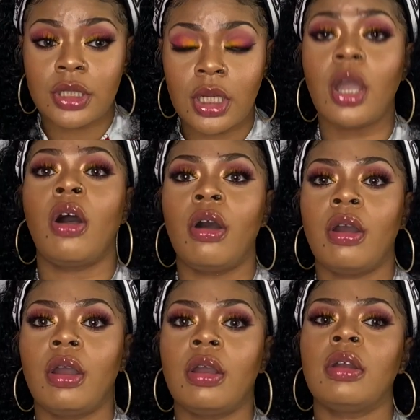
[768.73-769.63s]

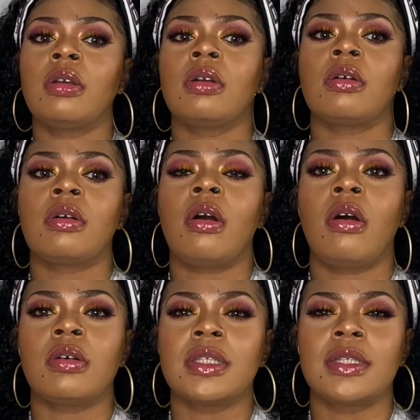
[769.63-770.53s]
car
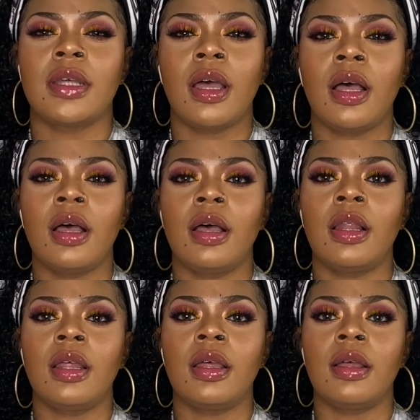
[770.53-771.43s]
cost
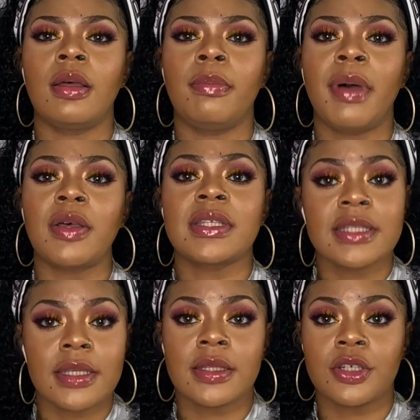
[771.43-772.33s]
about
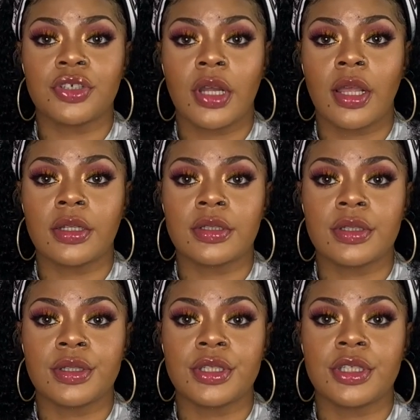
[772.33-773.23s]

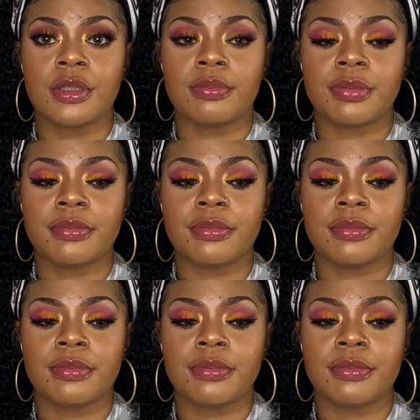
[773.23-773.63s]
$600 to ship.